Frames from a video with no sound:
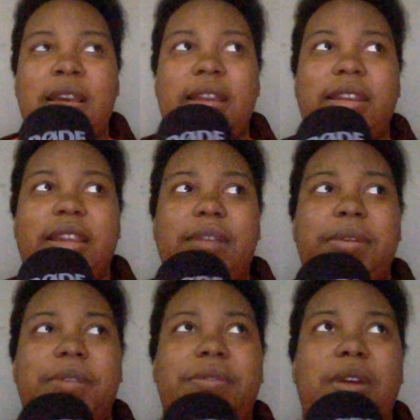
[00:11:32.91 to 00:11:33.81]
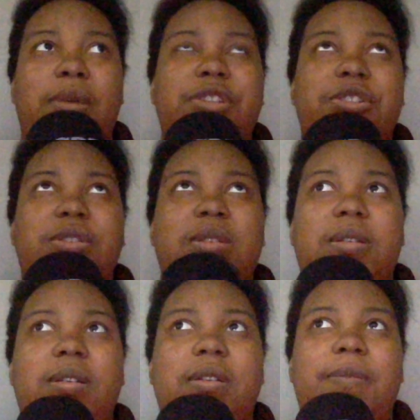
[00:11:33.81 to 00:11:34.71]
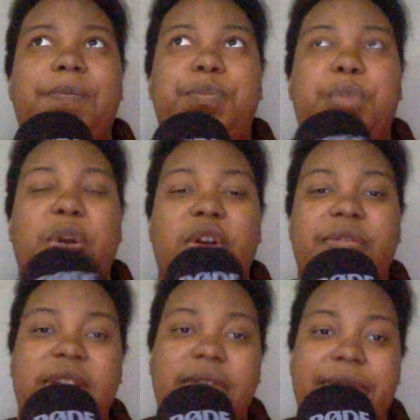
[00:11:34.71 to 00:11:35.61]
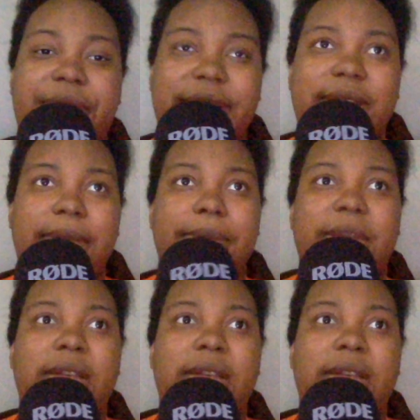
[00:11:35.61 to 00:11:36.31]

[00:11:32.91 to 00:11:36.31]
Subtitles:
and get rid of not only just the perfect victim